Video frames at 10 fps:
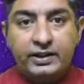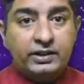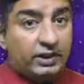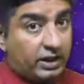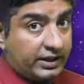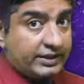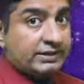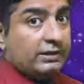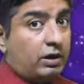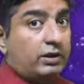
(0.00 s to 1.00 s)
And the third
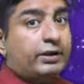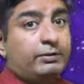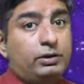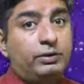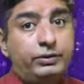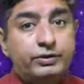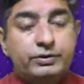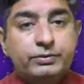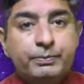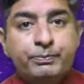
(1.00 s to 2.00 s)
is long-term
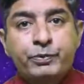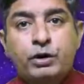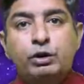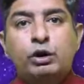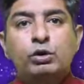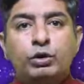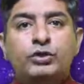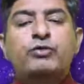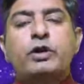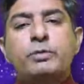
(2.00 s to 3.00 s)
loans. The
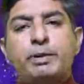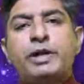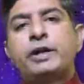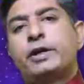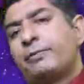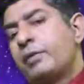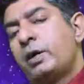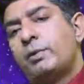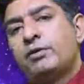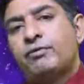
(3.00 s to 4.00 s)
loans for a period
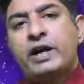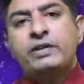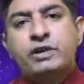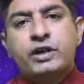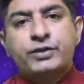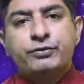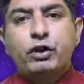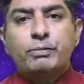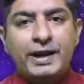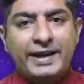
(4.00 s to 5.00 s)
above 5 years
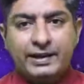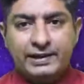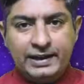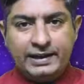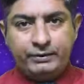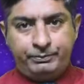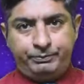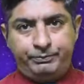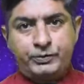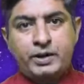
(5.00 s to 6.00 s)
for buying a land,
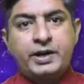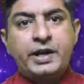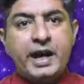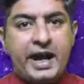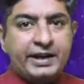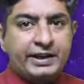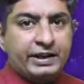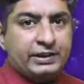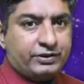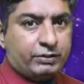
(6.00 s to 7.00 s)

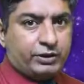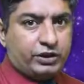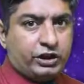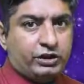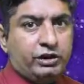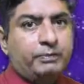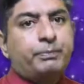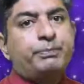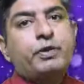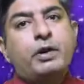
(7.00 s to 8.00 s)
agriculture machinery,
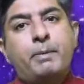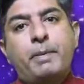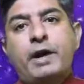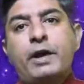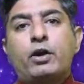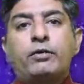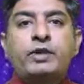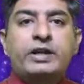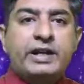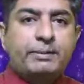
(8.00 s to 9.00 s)
paying off
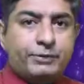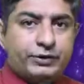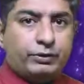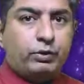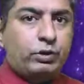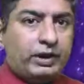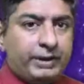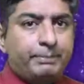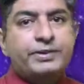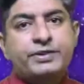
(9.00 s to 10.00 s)
the debts, old
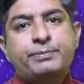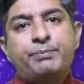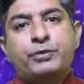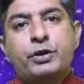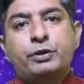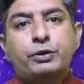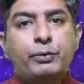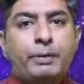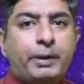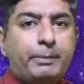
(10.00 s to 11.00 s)
debts,
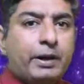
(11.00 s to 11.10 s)
to make